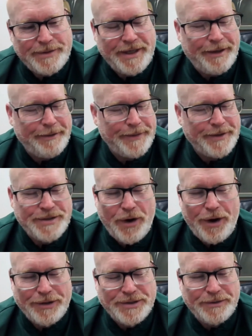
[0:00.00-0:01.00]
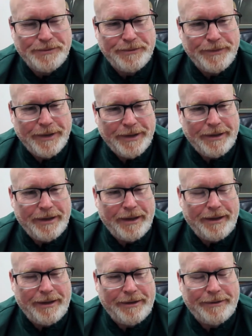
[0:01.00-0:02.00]
Tim is awesome.
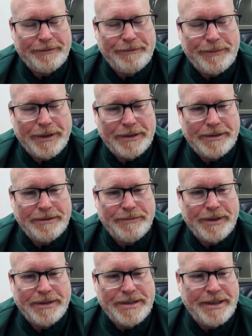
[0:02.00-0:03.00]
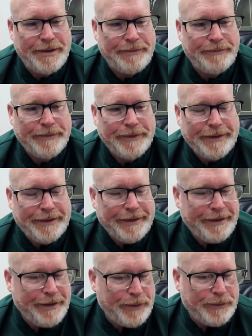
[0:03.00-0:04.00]
But Tim,
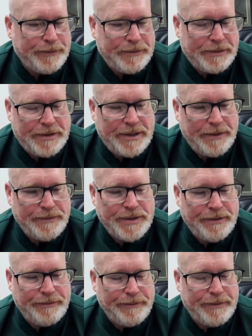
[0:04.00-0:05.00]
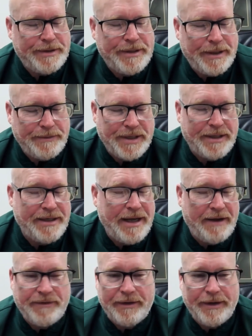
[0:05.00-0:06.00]
Tim's
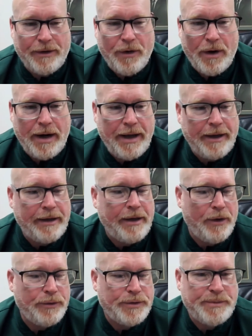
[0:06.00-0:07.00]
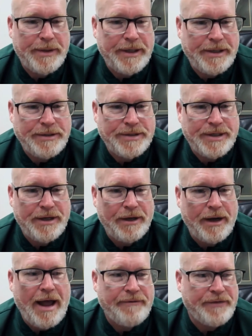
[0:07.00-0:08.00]
definitely a great head coach, but he's still
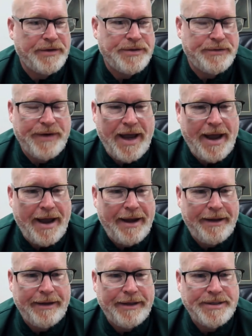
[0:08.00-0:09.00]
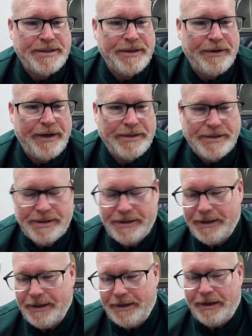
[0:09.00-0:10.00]
an offensive guy, and he still has a
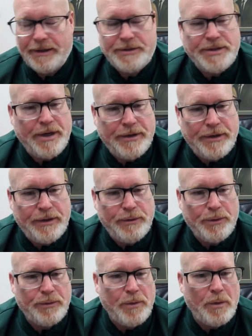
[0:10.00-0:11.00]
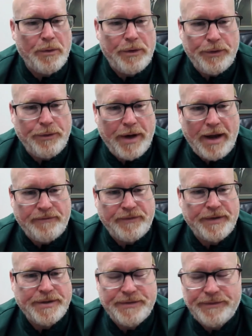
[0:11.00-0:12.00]
ton to do with what we're doing
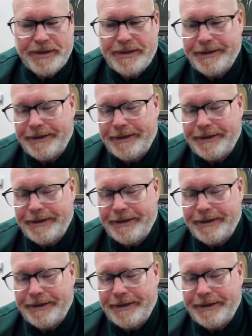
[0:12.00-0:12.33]
offensively.